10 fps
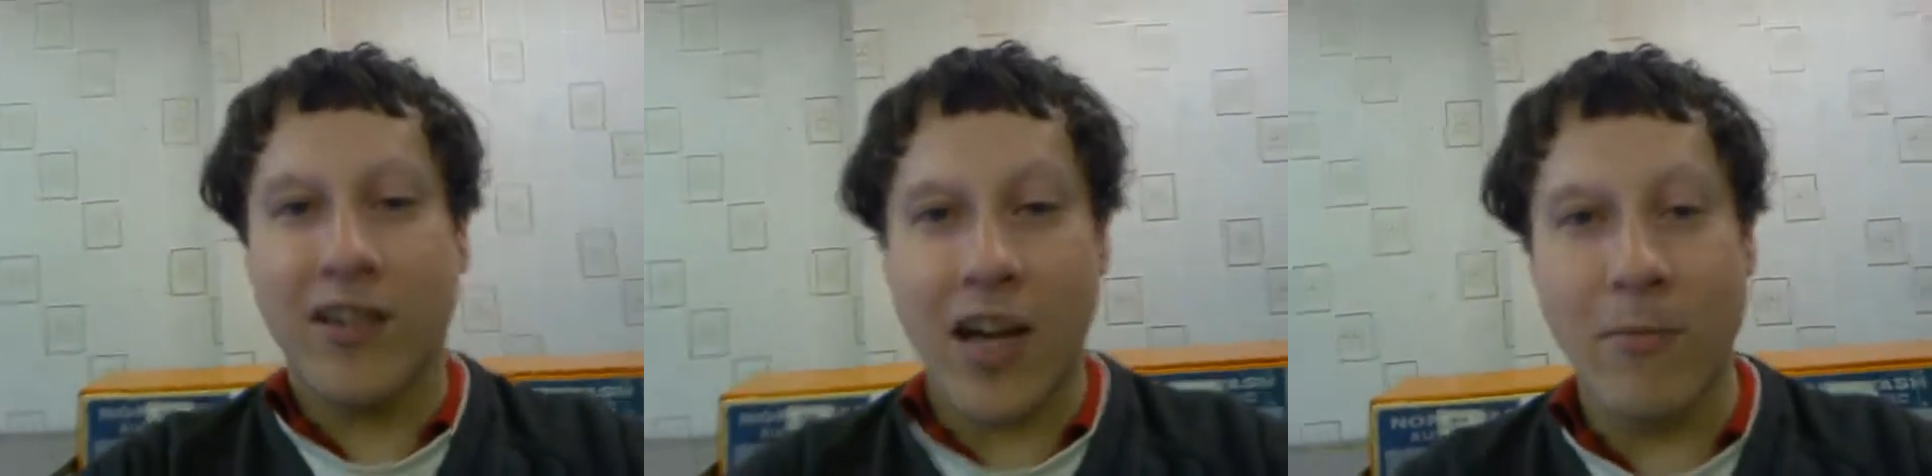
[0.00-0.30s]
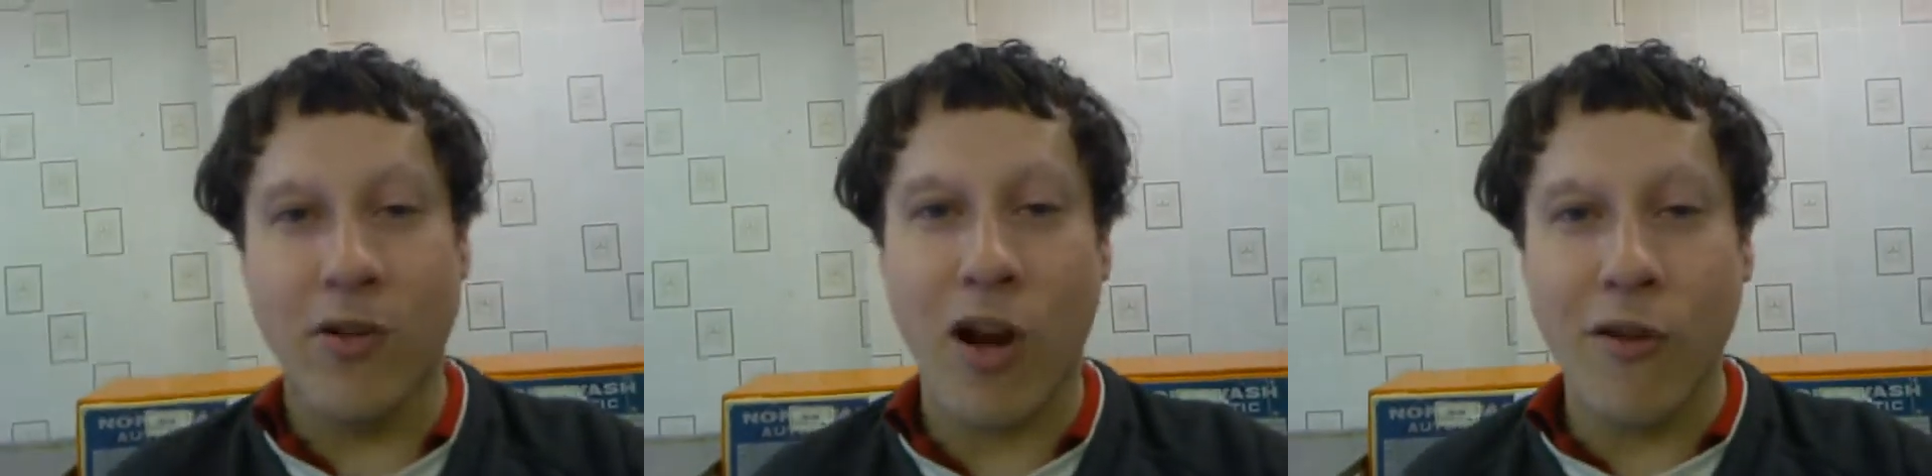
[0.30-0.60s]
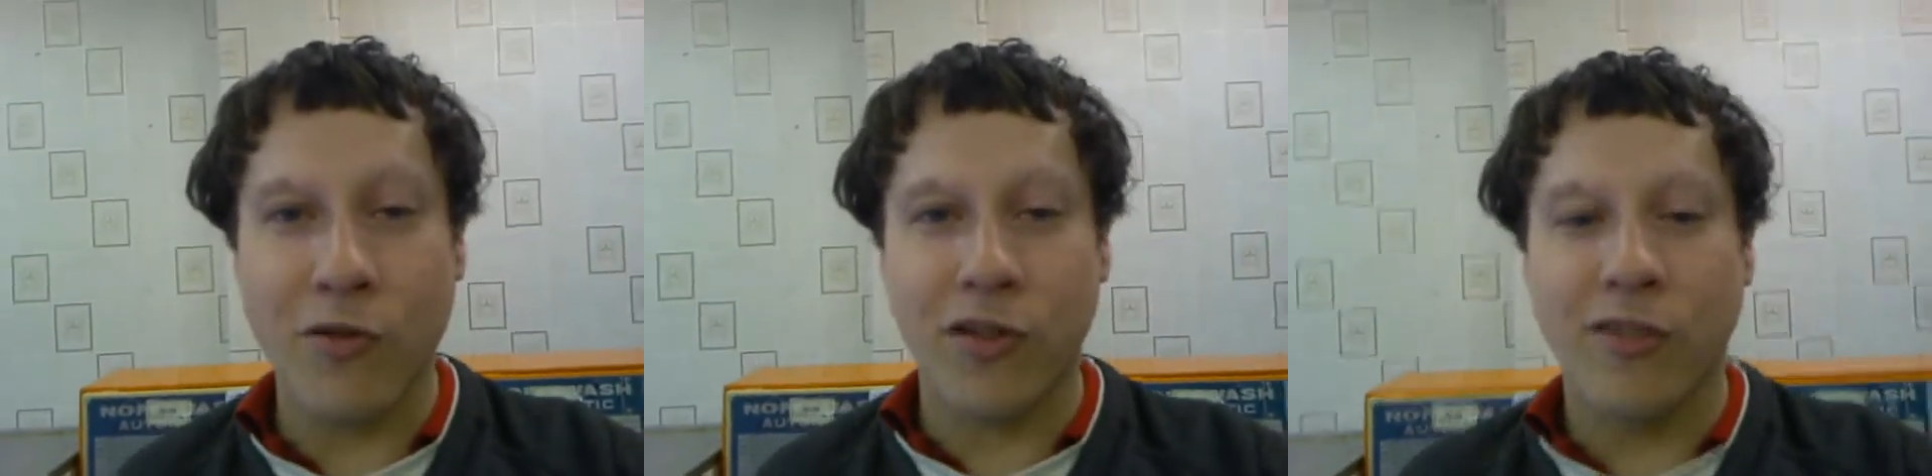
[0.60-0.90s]
I'm your
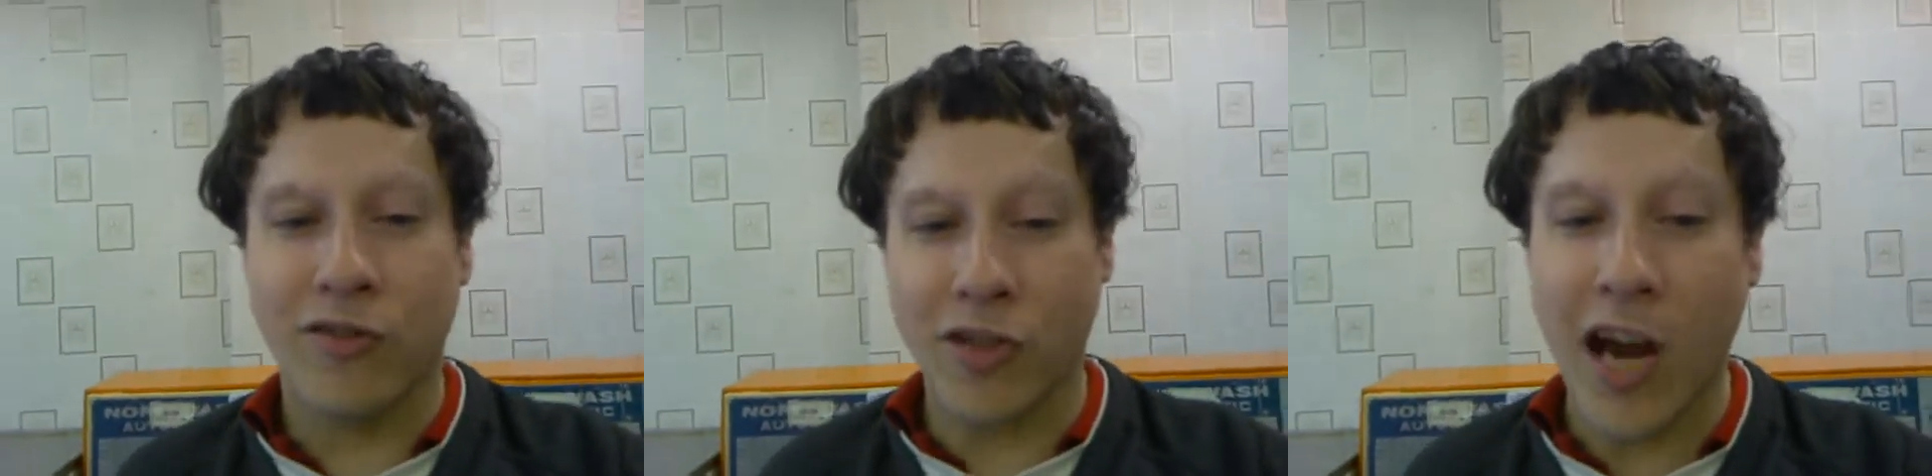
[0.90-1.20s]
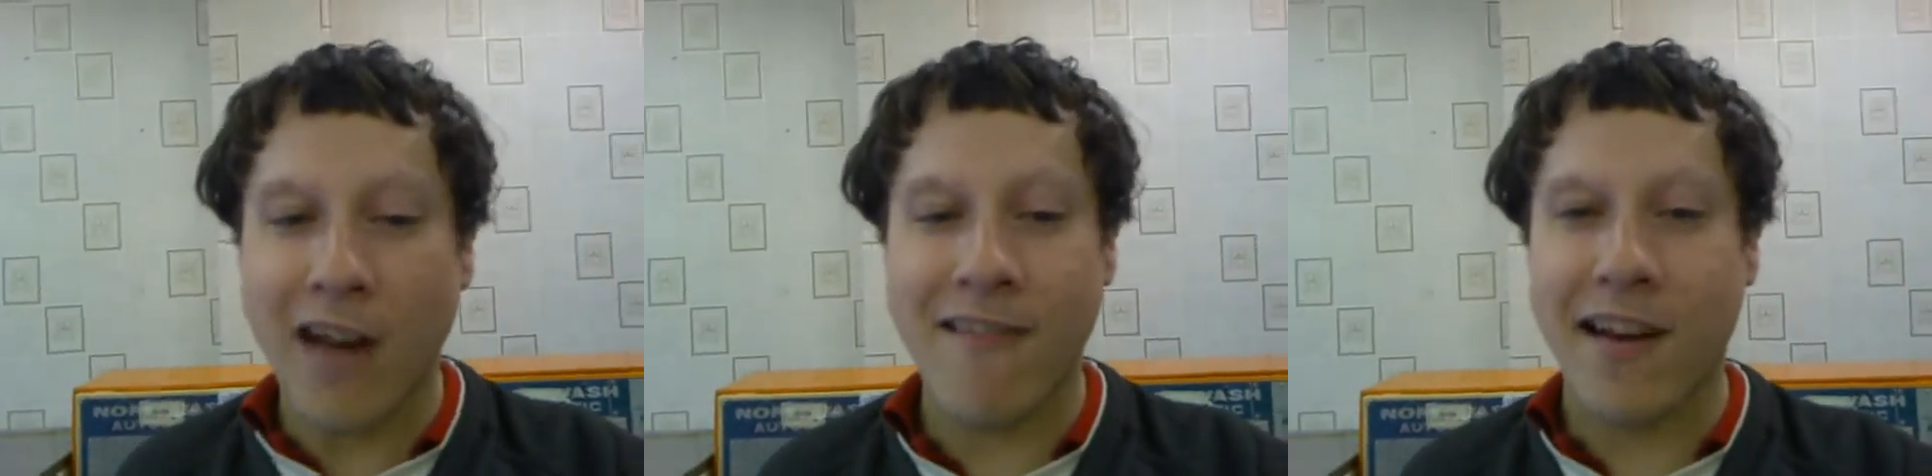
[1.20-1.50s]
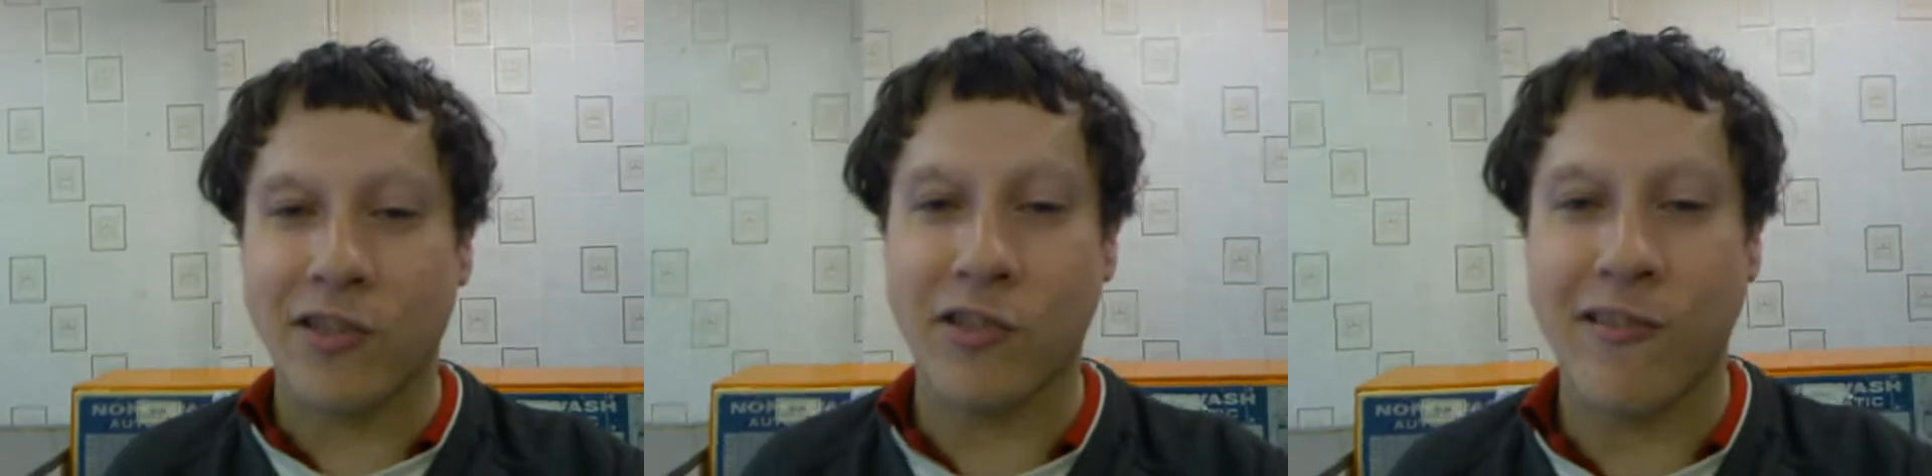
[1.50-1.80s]
host,
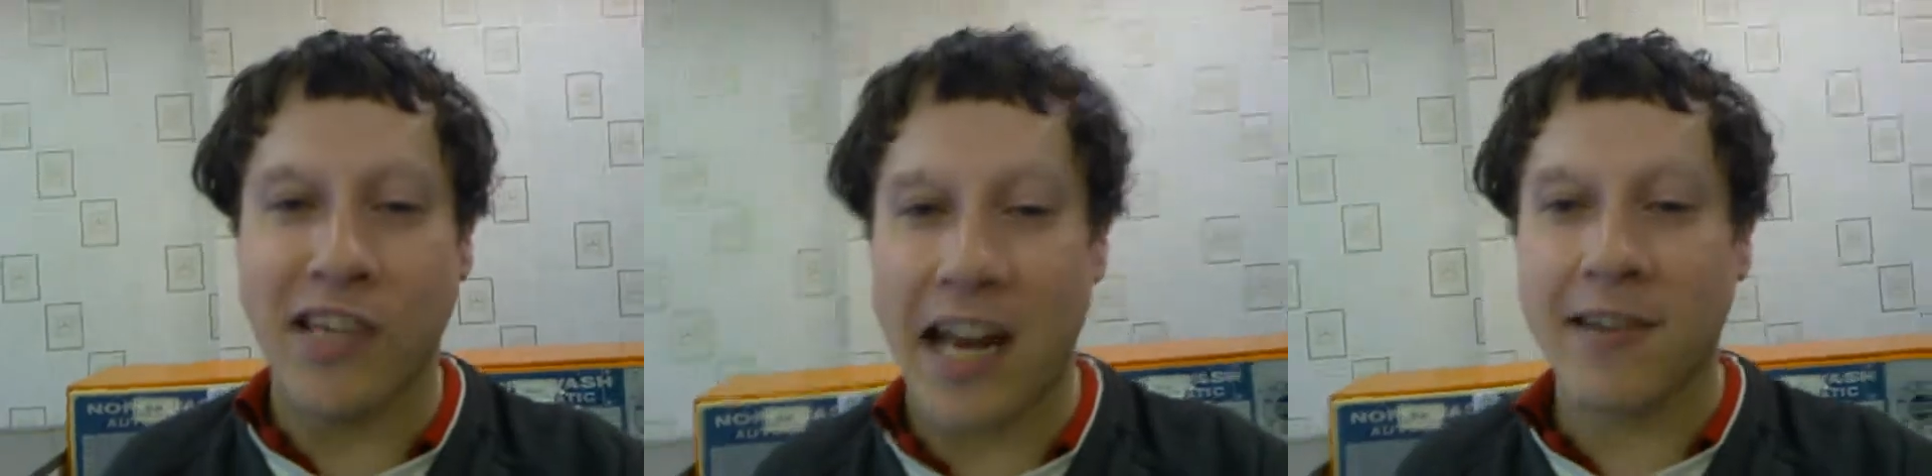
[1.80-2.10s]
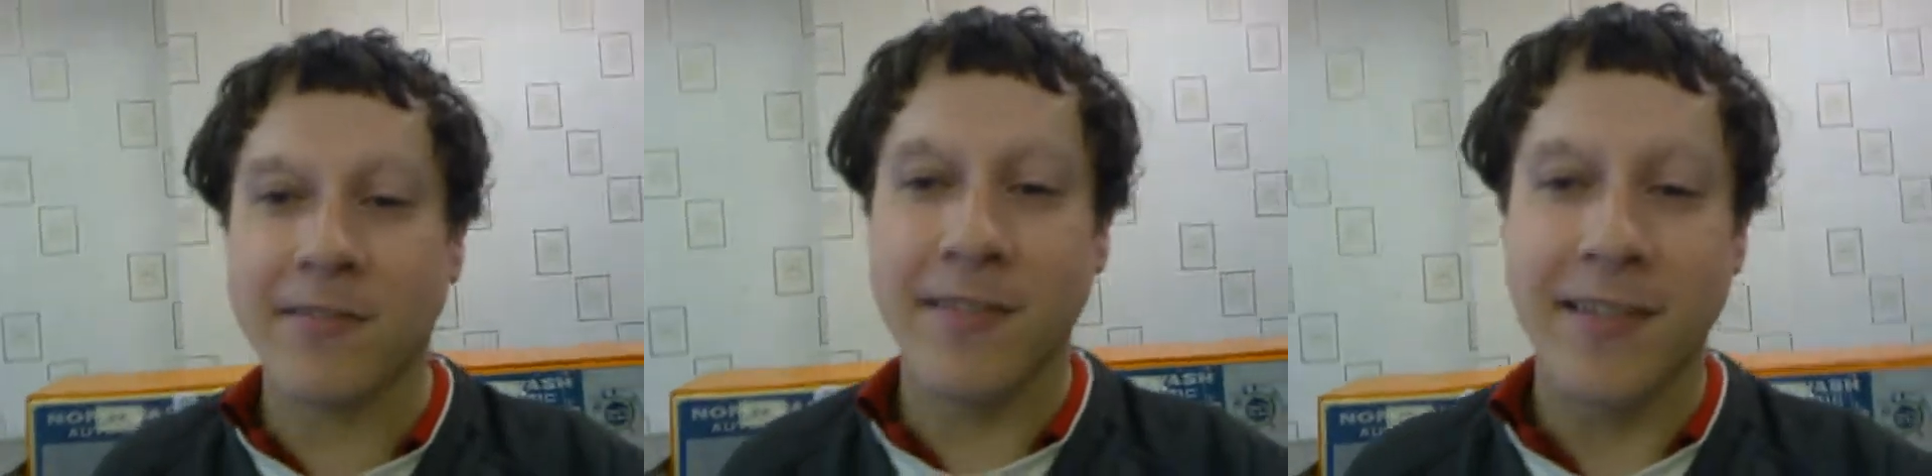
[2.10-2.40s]
Tyrannosaurus Allen.